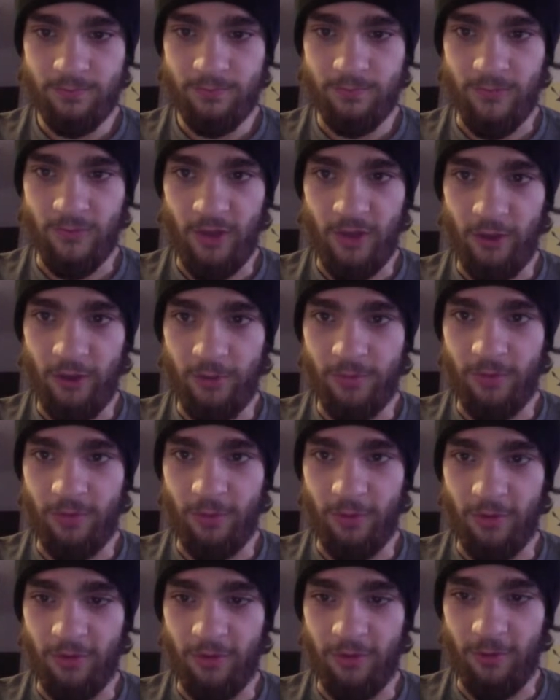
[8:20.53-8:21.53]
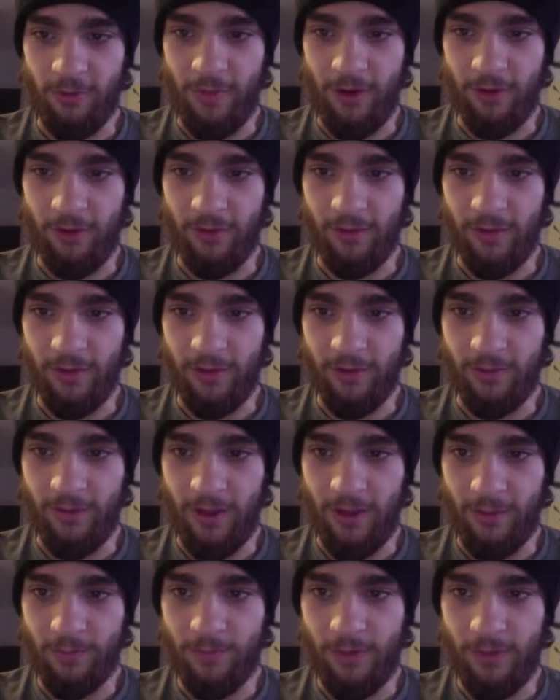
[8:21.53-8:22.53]
Oh, this person's apparently
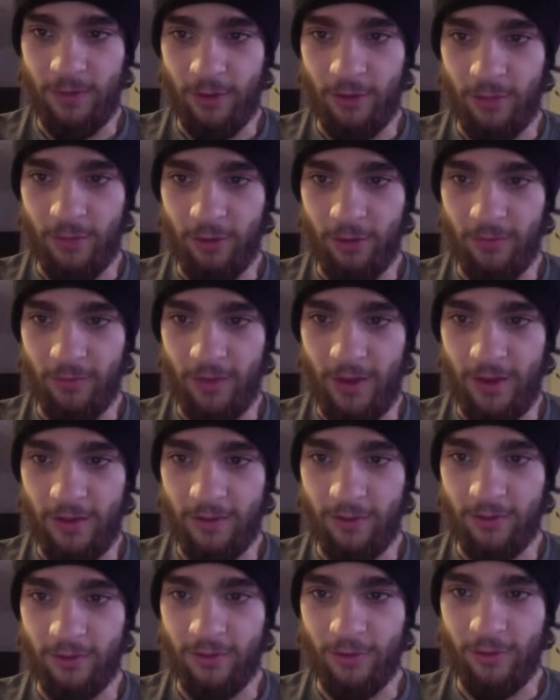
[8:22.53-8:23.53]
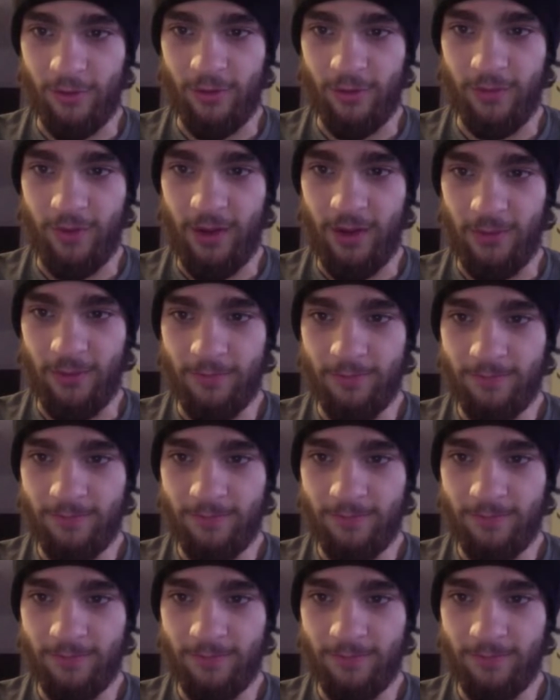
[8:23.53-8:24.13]
like been all purified and they're totally fine.